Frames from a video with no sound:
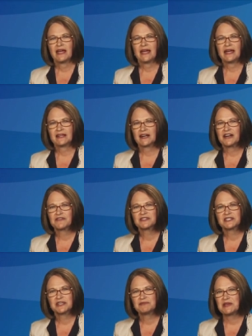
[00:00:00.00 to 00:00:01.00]
and I
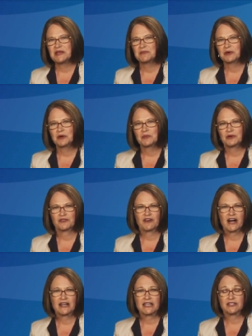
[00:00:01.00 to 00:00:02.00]
oversee people
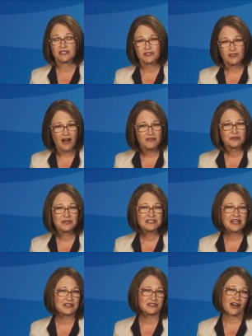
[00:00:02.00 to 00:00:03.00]
providing software
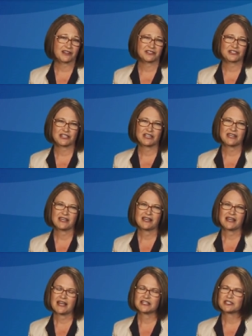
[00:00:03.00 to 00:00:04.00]
technology
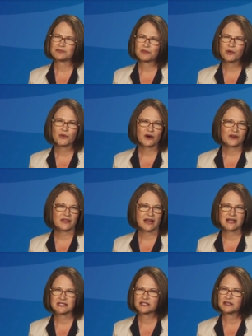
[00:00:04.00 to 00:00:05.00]
and support that
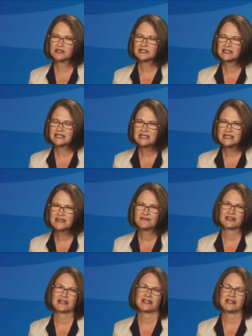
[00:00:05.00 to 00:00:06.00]
has a
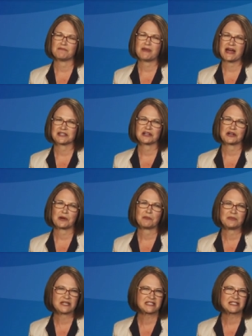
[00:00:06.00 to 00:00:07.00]
significant impact on our
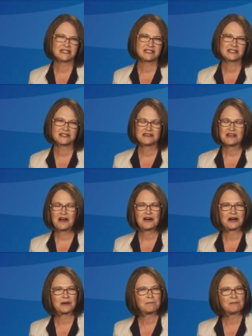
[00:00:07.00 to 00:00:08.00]
business,
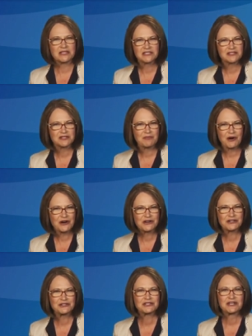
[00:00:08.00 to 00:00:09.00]
our business
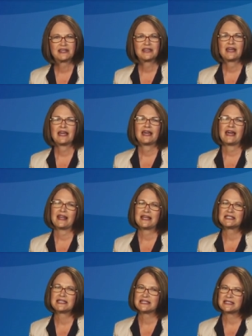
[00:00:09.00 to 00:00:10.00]
partners, and
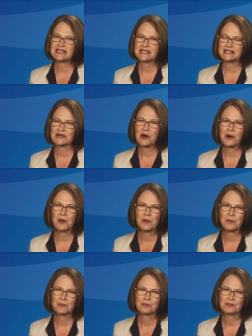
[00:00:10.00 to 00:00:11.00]
AT&T as a whole.